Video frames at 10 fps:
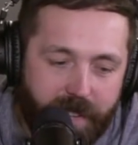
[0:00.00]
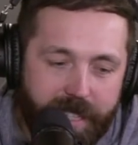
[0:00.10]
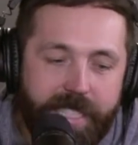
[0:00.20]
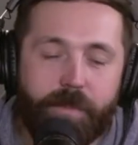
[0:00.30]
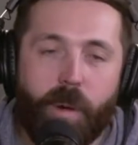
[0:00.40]
And
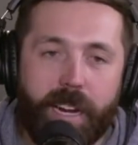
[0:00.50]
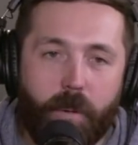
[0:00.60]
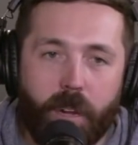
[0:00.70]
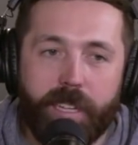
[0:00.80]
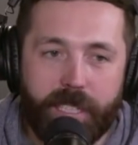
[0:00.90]
this is why I
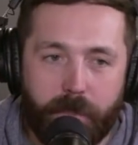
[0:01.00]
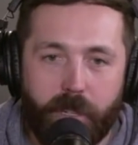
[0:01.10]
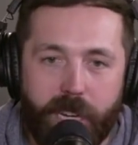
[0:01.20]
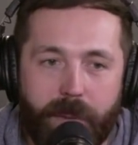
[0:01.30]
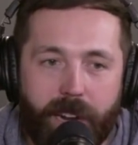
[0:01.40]
wanted to
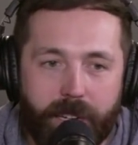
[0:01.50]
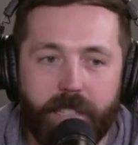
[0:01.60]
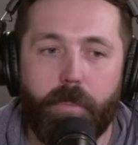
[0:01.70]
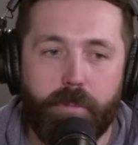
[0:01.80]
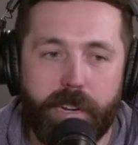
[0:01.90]
push it back and
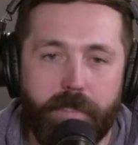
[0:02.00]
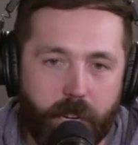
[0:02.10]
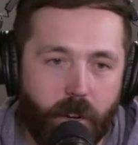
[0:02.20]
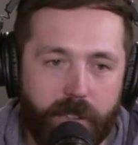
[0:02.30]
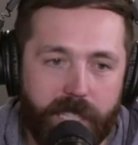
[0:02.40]
not
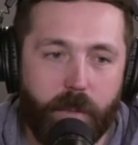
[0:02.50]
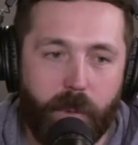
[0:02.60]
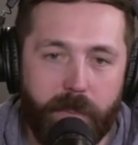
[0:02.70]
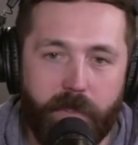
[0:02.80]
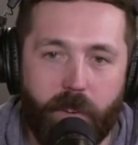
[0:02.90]
pre-record this the
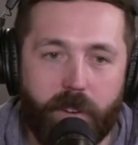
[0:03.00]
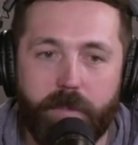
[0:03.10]
week before,